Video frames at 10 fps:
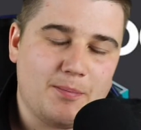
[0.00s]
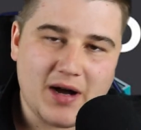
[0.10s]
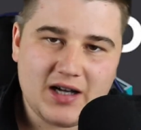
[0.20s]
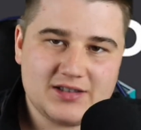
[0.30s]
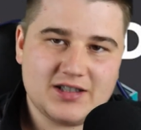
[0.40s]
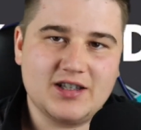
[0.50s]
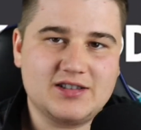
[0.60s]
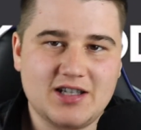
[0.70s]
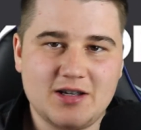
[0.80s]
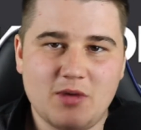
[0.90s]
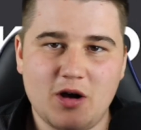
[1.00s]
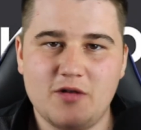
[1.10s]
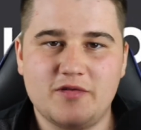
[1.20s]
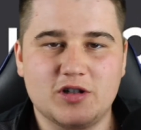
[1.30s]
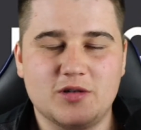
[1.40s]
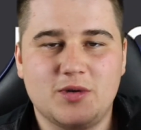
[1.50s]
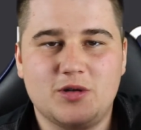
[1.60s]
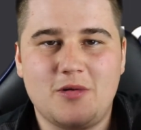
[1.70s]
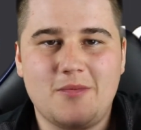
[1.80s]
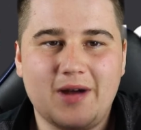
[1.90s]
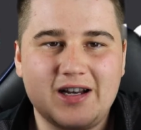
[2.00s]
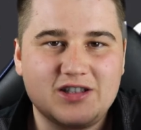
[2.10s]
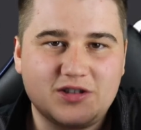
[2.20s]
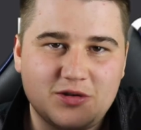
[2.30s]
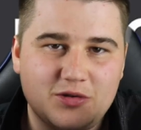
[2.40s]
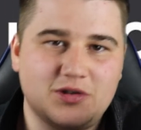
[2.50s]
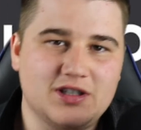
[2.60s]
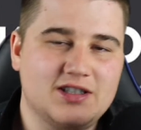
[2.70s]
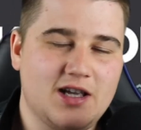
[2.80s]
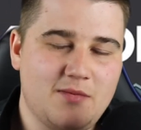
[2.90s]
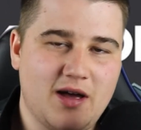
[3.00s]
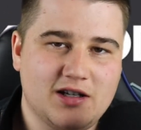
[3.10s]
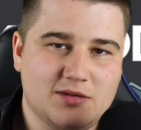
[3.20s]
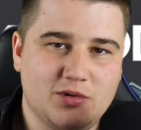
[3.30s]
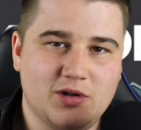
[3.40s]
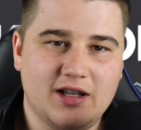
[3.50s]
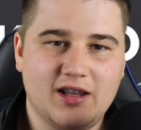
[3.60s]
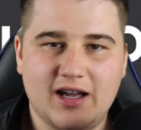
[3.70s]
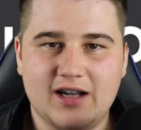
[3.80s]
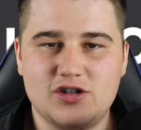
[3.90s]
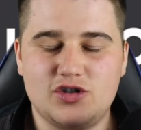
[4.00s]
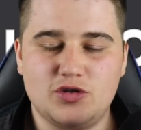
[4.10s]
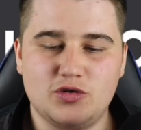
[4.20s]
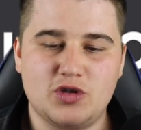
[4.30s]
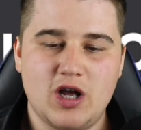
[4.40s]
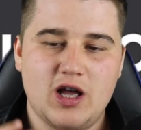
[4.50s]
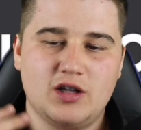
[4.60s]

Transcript: but the team over at Komodo managed to use the same exploit that the hackers used